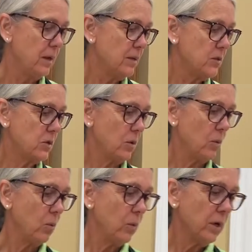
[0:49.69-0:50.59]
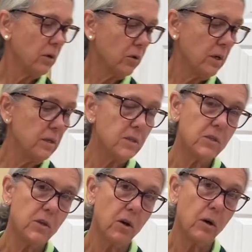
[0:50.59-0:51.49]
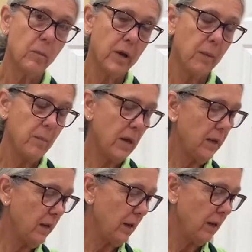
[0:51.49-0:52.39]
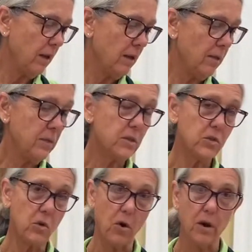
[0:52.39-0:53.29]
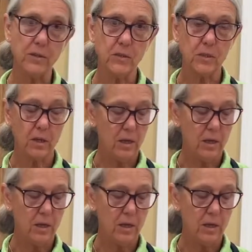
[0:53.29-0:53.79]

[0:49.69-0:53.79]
So we are going to start by making the sauce.